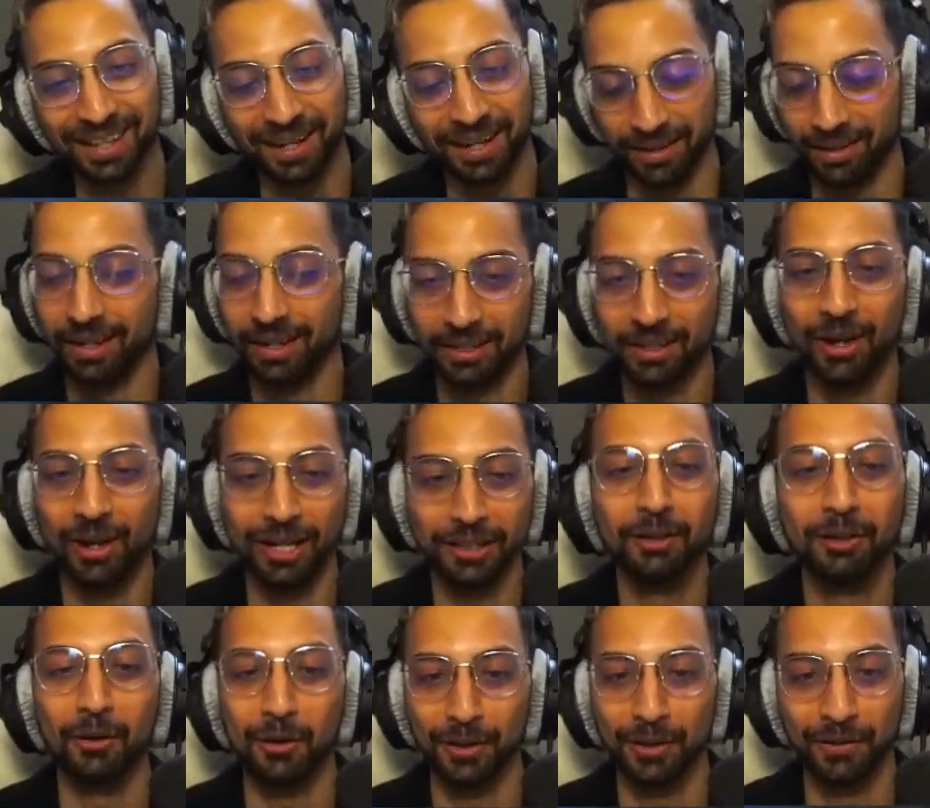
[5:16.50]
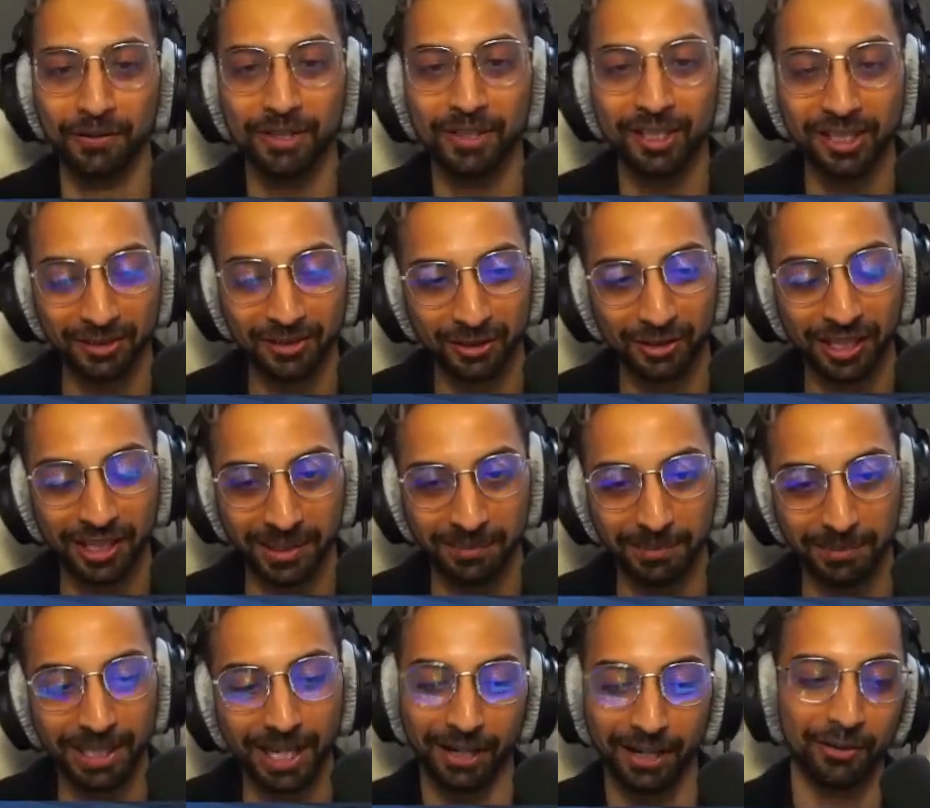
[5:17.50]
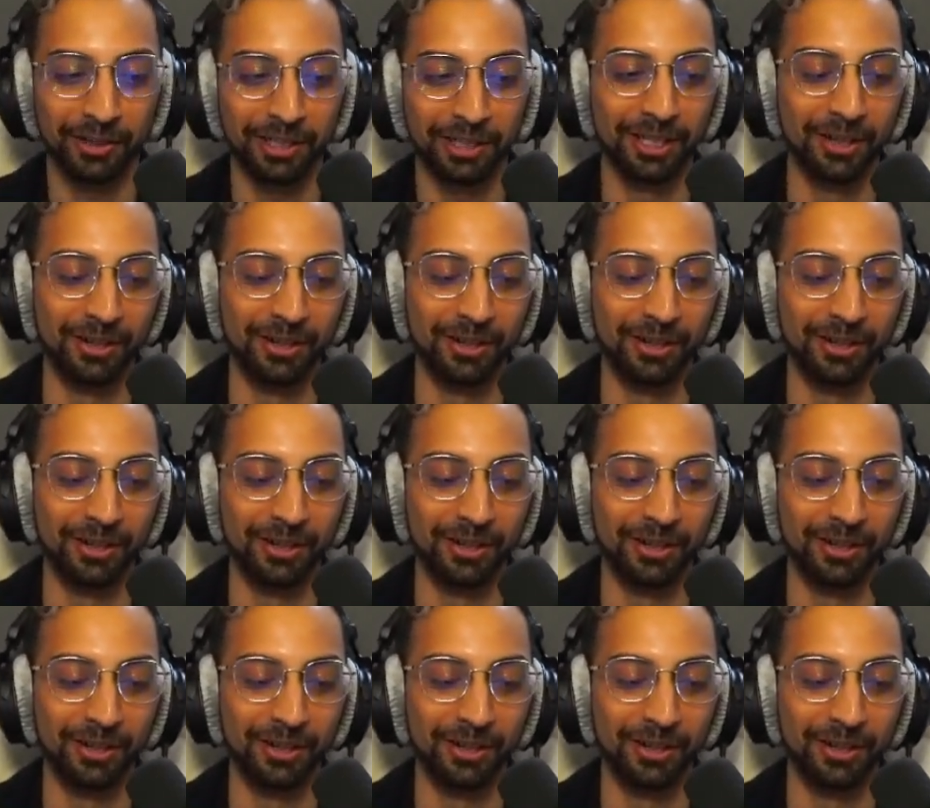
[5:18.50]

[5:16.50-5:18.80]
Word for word: I, I know. I know all of the things you're telling me. I already